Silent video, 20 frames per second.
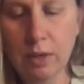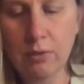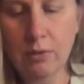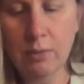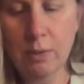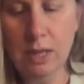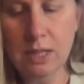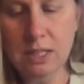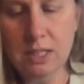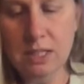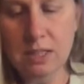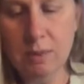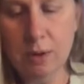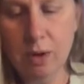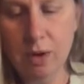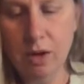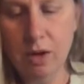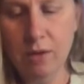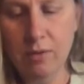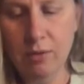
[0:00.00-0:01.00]
for me, it's just about
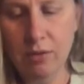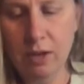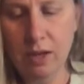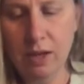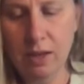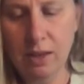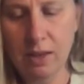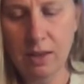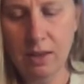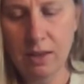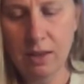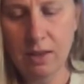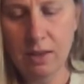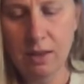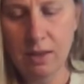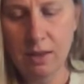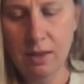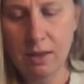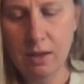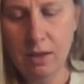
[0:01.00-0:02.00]
covering
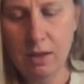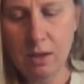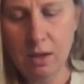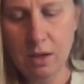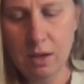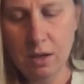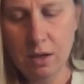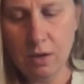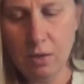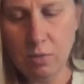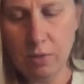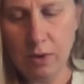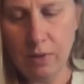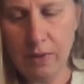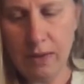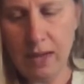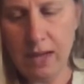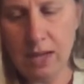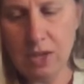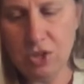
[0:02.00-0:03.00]
around
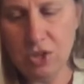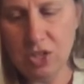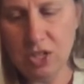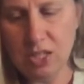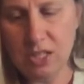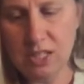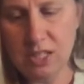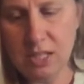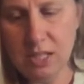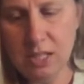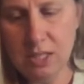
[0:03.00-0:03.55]
the edges